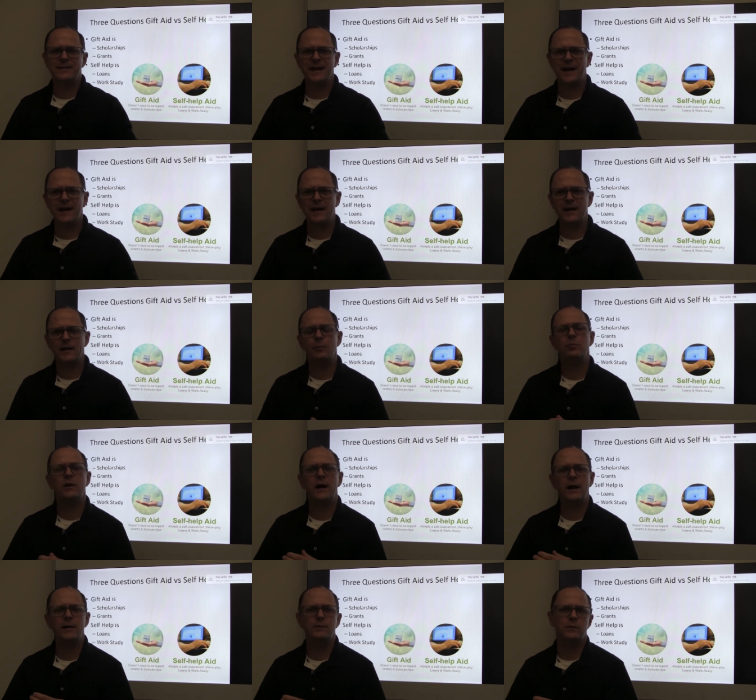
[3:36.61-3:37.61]
"Dad, I
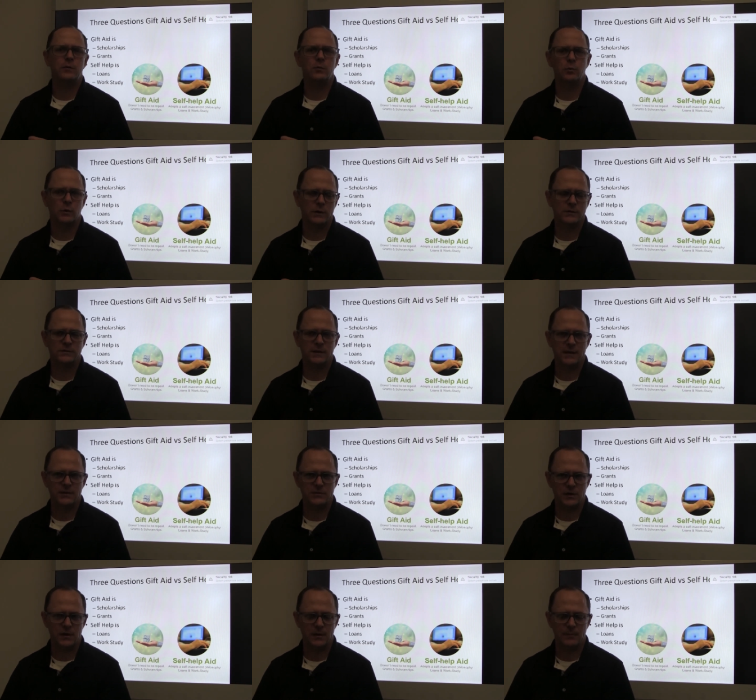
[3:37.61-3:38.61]
applied for a work study
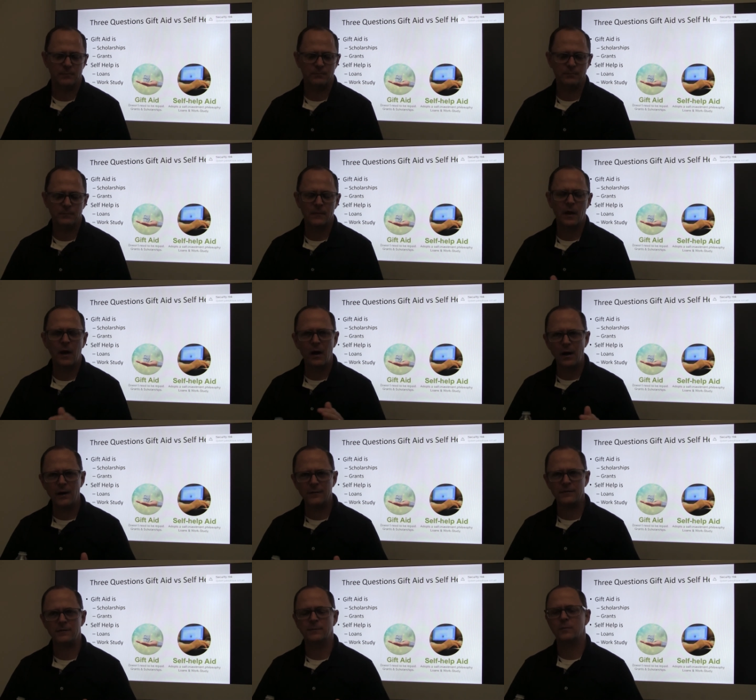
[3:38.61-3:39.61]
job."
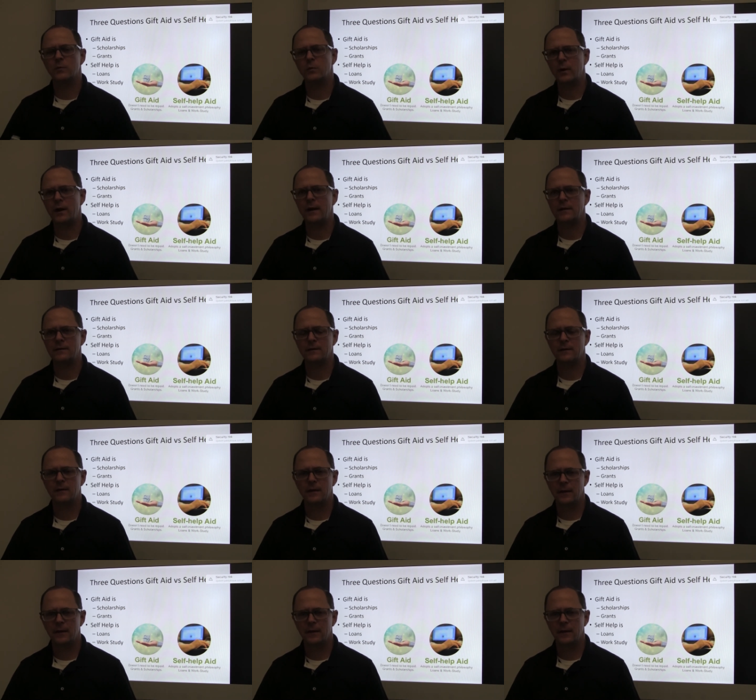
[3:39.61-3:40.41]
Awesome, great.